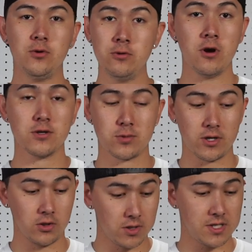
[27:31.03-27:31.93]
Who knows what
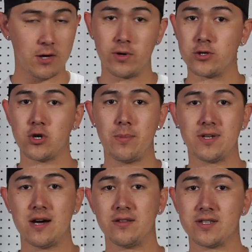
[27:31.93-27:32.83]
it looks like when I drop it
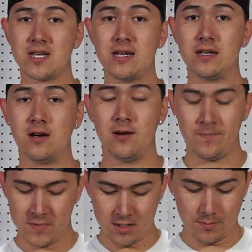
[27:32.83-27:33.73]
down in the tank here,
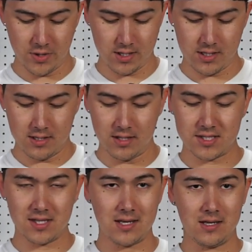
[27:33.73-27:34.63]
but
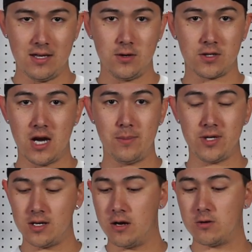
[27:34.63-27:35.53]
this thing got
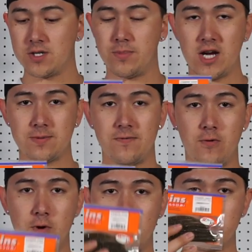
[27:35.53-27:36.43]
me hundreds of bites
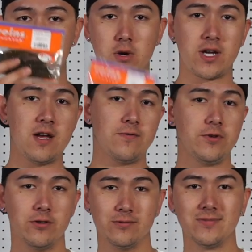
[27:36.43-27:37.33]
before, and I'm sure it can for
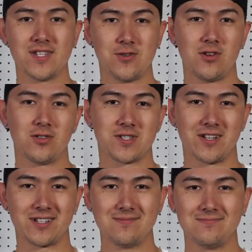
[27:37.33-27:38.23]
you. Let's see what it looks
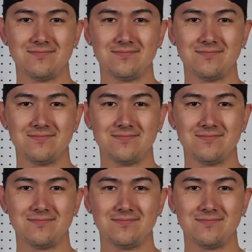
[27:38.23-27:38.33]
like.